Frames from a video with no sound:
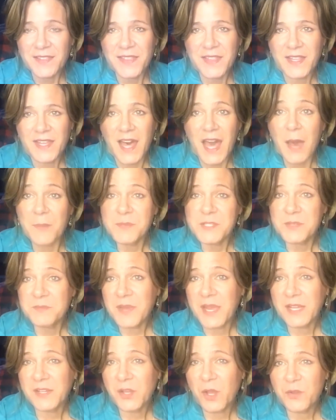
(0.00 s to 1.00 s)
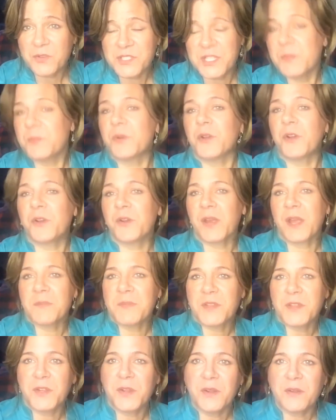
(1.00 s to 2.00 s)
the OptiMind coaching
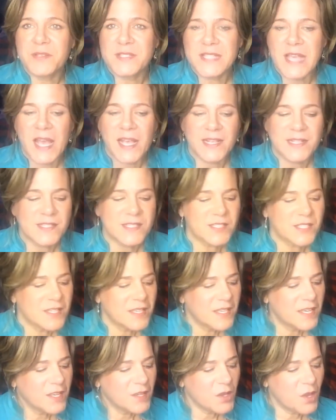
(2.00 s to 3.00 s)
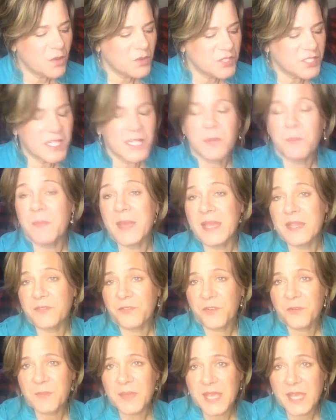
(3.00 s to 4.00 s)
program, the neuroscience coaching,
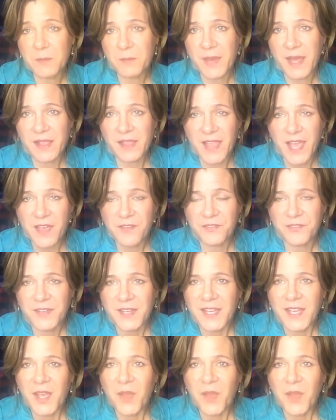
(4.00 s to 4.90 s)
meant for me in my life.